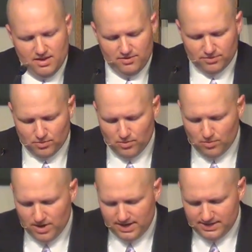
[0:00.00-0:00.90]
for
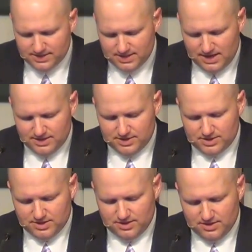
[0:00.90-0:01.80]
what he says
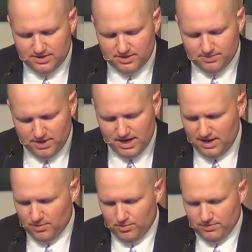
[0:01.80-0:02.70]

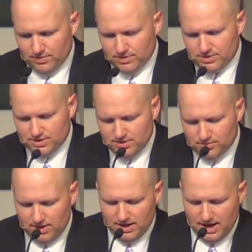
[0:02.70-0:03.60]
beginning with verse
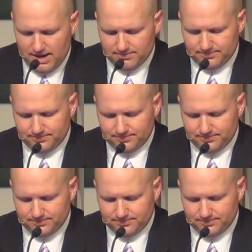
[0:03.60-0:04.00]
29.